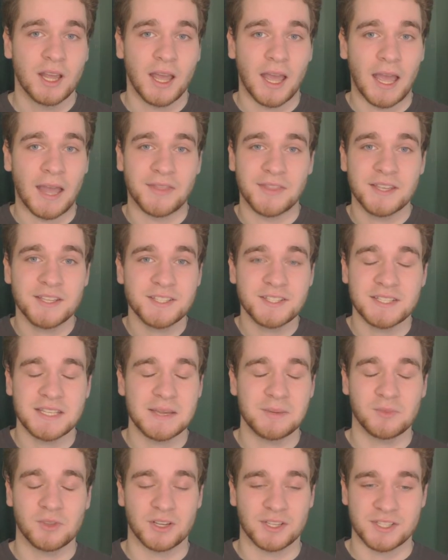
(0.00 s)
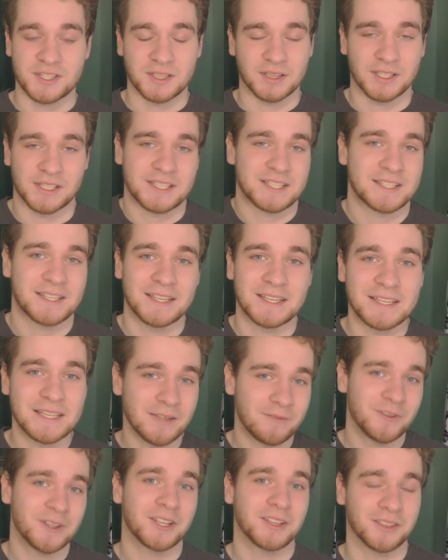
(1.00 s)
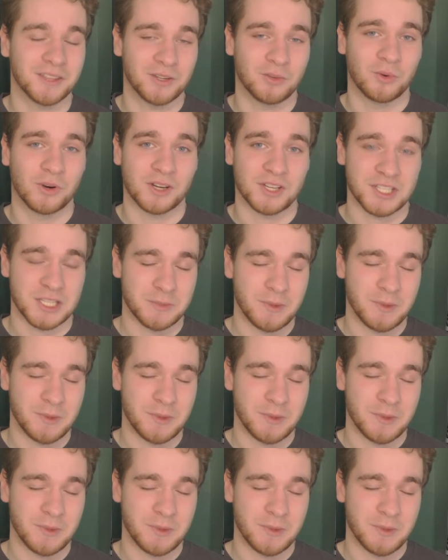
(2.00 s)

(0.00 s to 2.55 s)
and this team looks significantly worse.